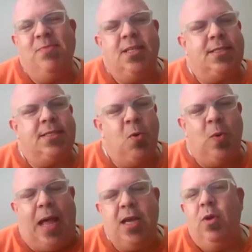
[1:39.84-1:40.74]
So
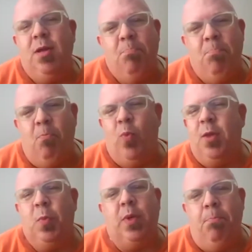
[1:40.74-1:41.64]
I don't even really
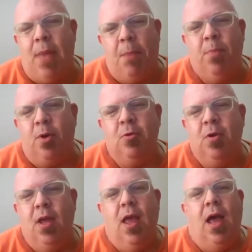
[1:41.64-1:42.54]
remember.
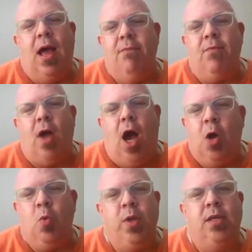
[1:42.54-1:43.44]
I've
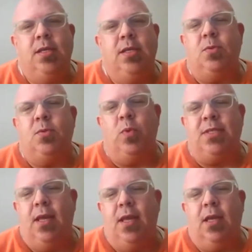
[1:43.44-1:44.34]
always was
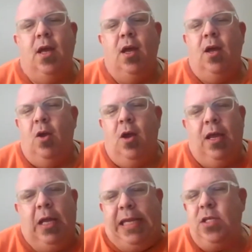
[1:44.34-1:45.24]
like
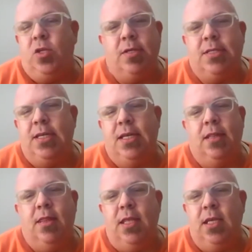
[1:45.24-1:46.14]
interested in
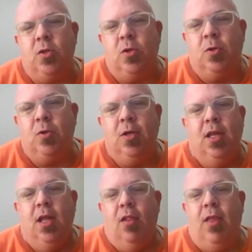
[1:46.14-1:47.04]
theater.
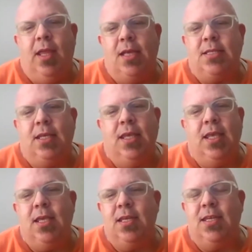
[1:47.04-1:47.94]
Like as a
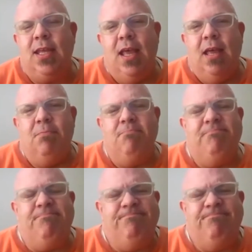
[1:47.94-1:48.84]
kid,
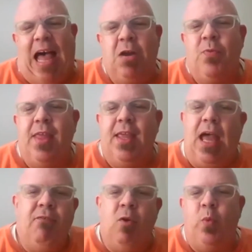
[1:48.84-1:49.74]
I don't think I
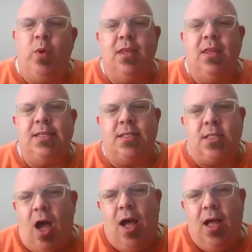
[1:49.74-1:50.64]
ever really
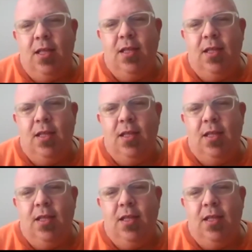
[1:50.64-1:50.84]
saw